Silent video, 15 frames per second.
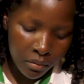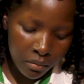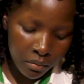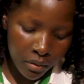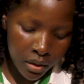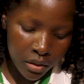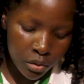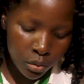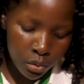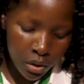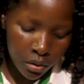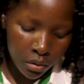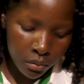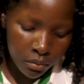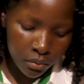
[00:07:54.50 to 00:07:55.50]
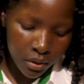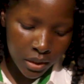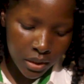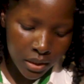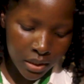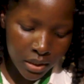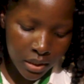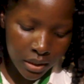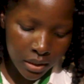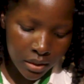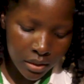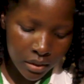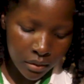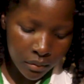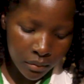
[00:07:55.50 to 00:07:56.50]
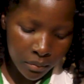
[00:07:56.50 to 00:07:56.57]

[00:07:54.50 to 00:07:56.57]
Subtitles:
verse 12, it says,